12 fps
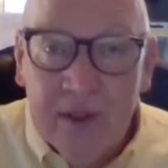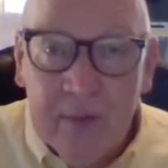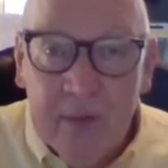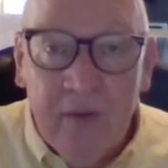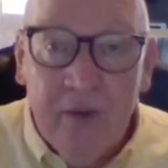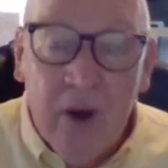and
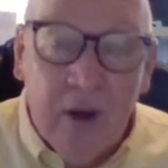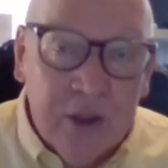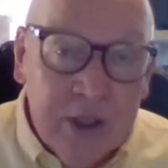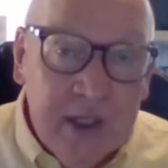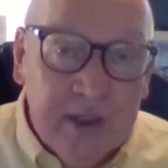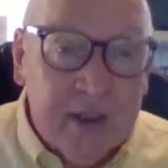above all,
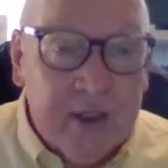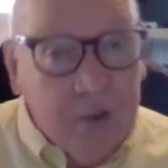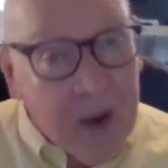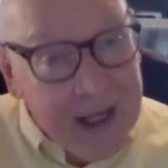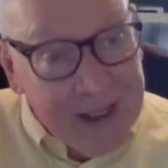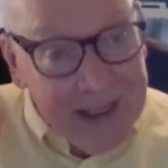Jesus
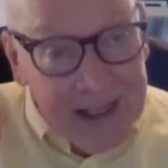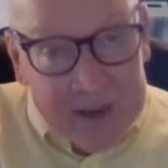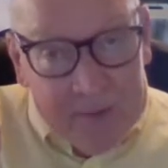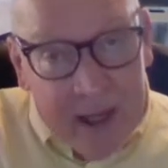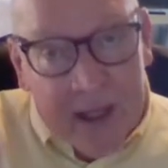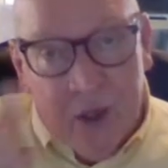Christ
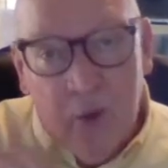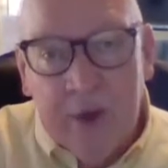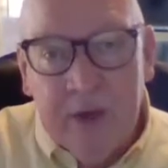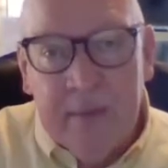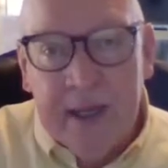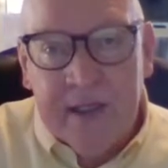is my
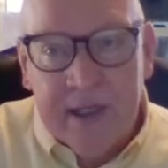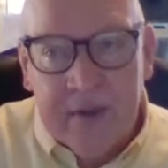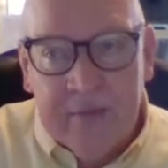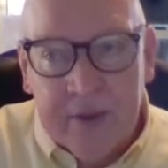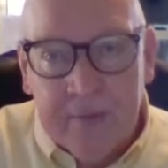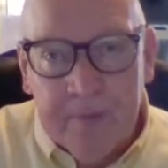Lord and my
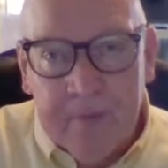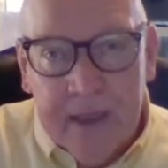Savior.